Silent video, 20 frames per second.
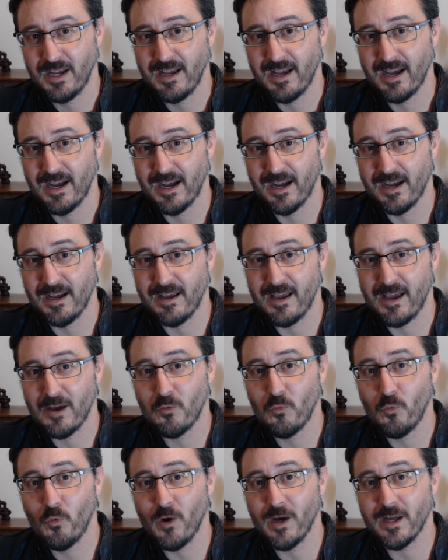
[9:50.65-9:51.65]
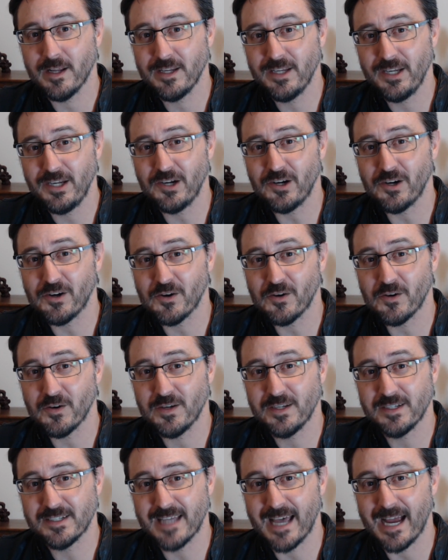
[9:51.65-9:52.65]
Uh, at what year
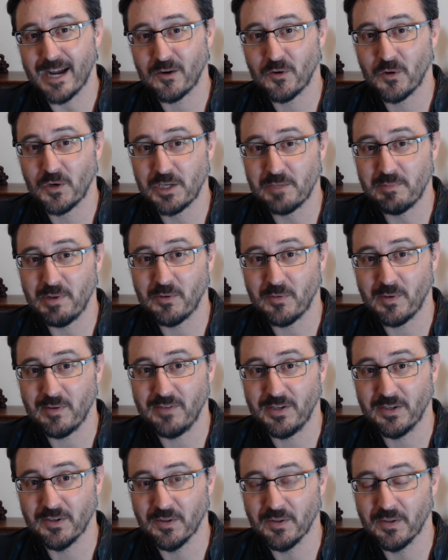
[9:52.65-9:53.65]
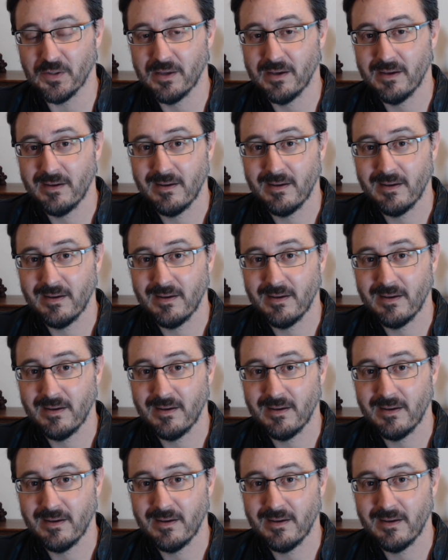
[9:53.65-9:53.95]
is that going to be revealed?